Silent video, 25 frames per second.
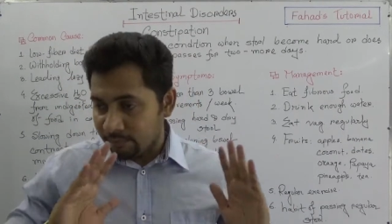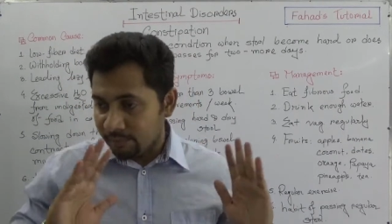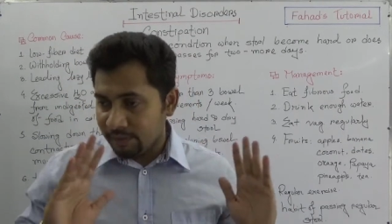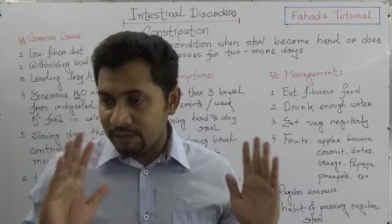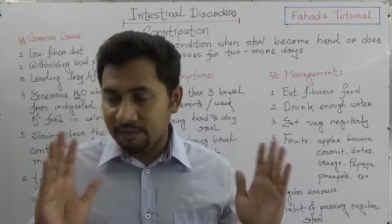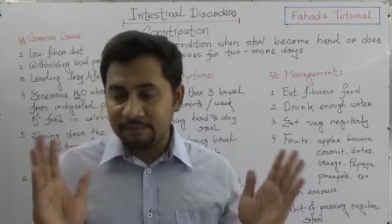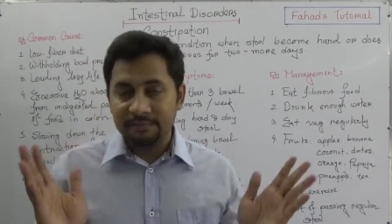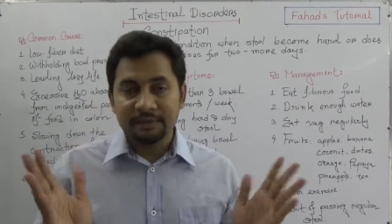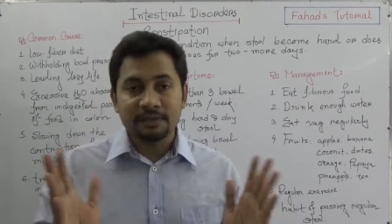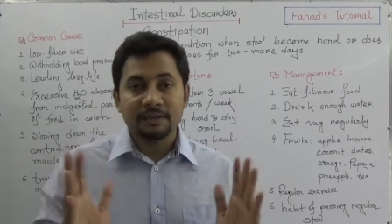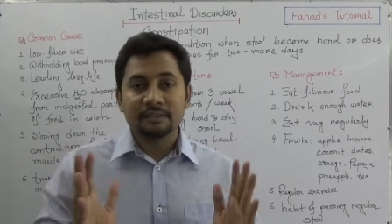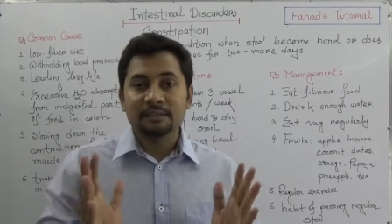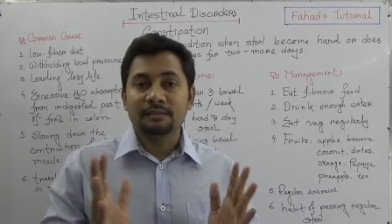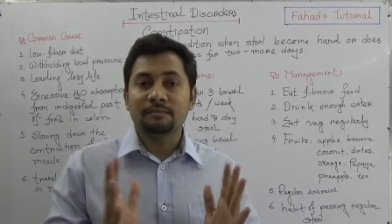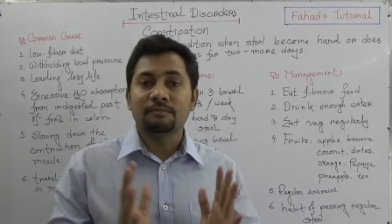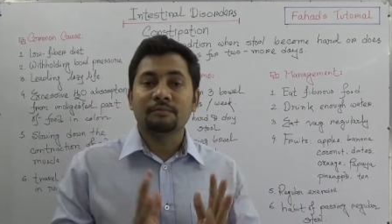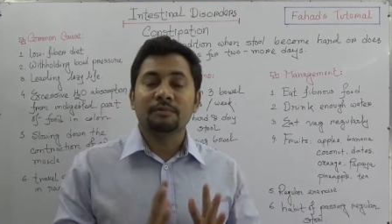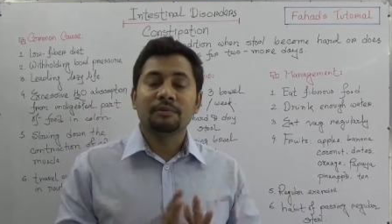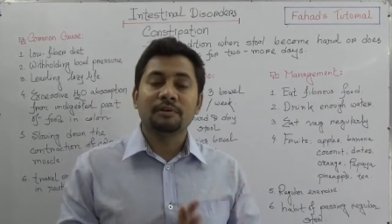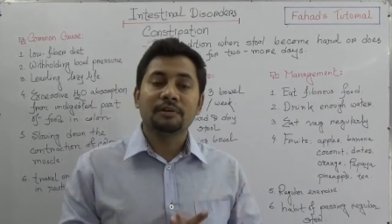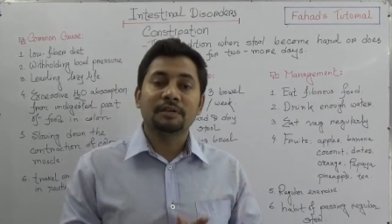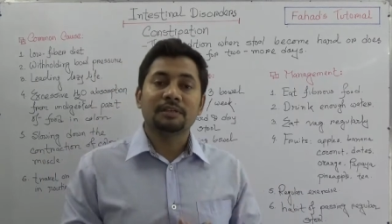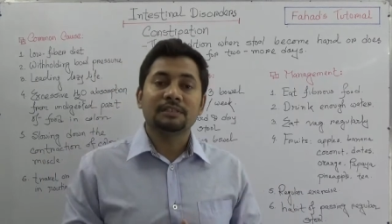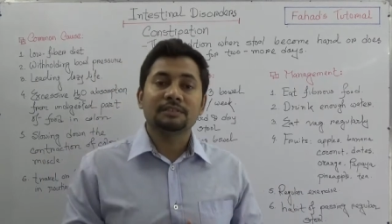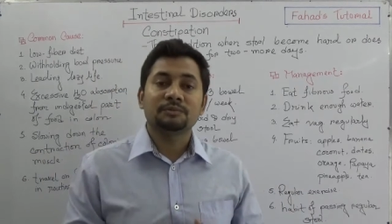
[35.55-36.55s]
wherever in the
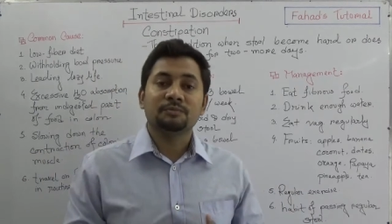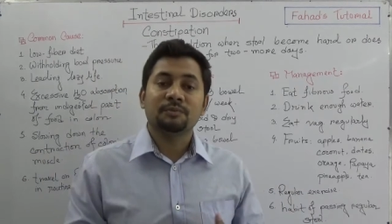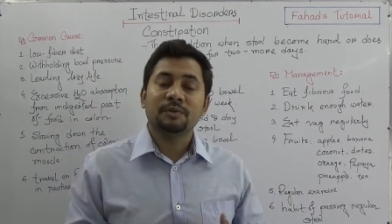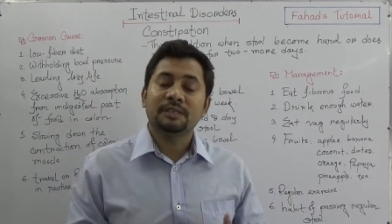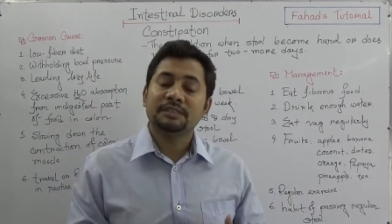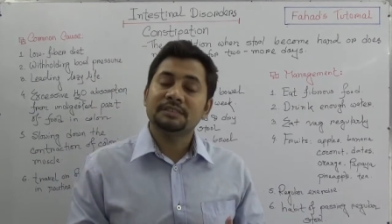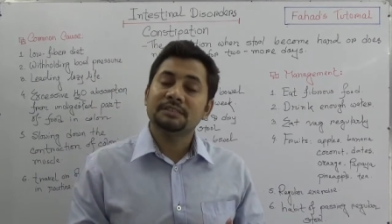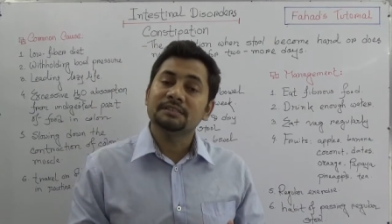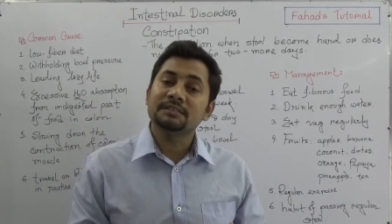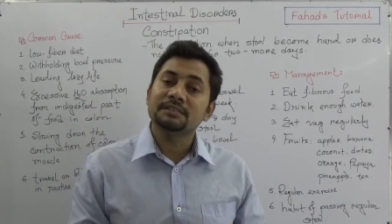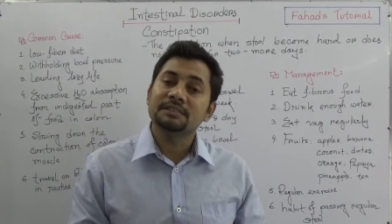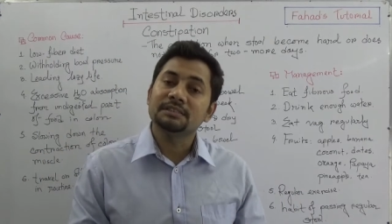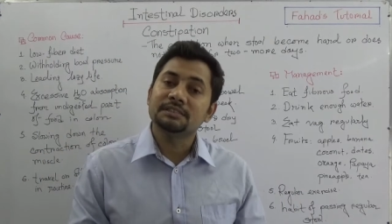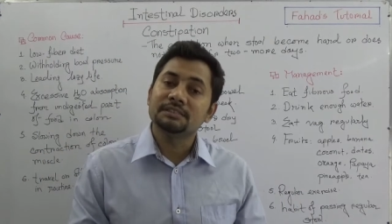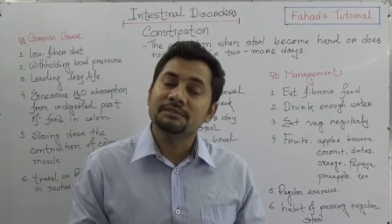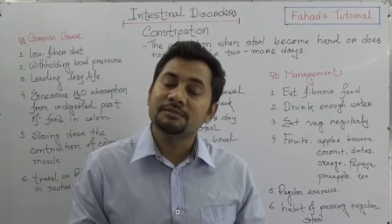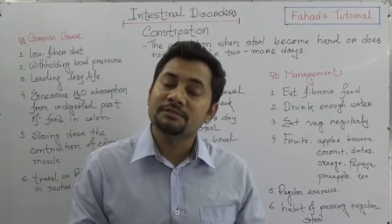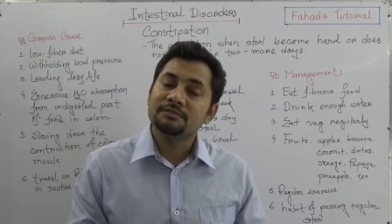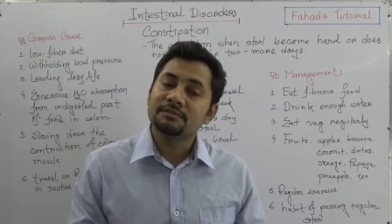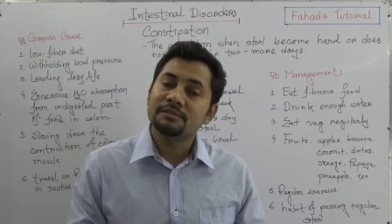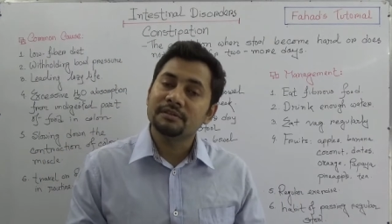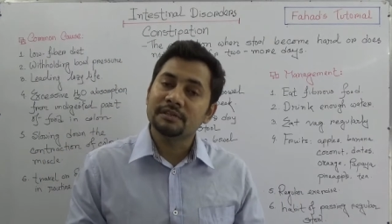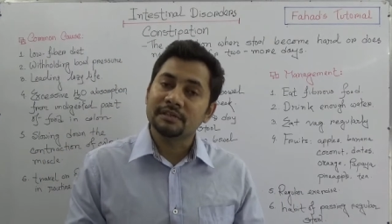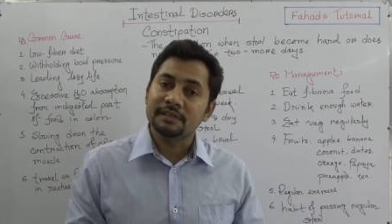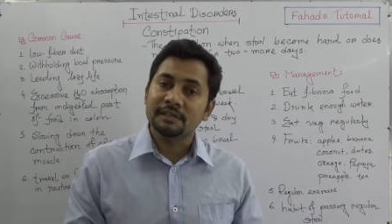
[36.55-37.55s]
world is watching this
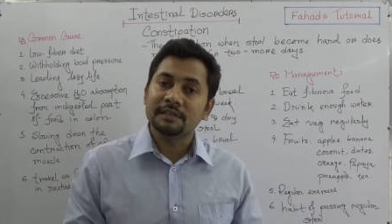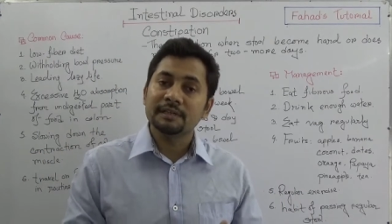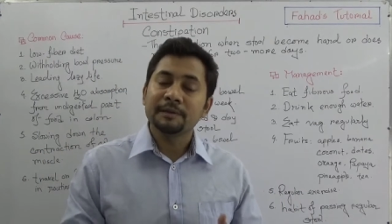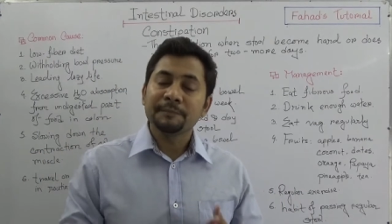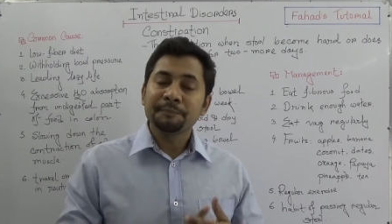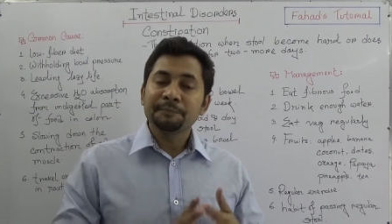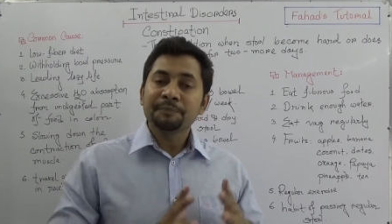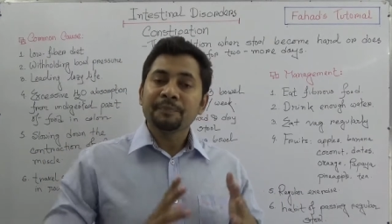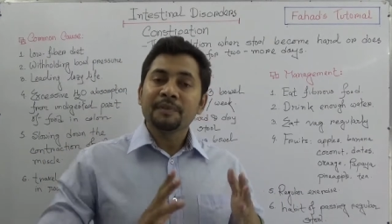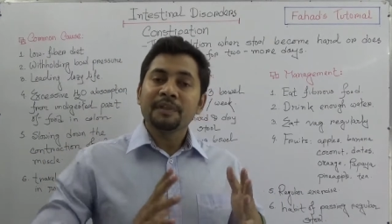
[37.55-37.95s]
tutorial,